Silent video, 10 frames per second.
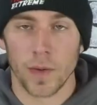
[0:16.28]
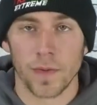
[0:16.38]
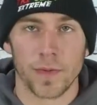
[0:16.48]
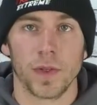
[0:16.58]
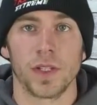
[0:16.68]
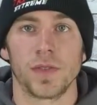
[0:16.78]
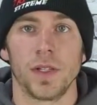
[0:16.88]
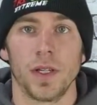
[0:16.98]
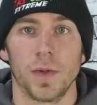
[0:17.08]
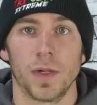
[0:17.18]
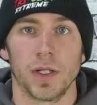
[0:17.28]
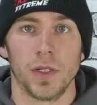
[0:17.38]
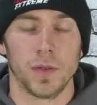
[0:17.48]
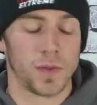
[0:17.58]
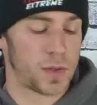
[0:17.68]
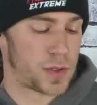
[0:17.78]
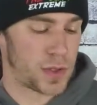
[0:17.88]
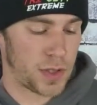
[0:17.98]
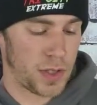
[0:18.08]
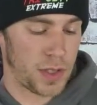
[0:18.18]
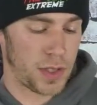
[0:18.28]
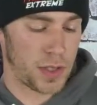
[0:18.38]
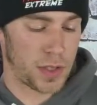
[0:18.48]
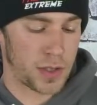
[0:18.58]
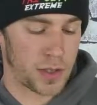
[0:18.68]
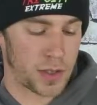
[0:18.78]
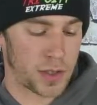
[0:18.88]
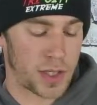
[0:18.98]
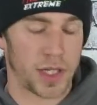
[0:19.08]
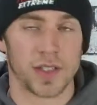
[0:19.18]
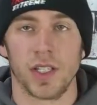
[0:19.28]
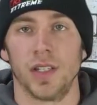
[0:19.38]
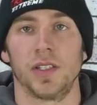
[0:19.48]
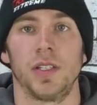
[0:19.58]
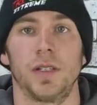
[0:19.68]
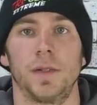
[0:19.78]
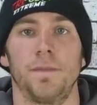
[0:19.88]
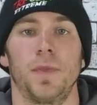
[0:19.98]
For this video, we're going to use the stainless steel.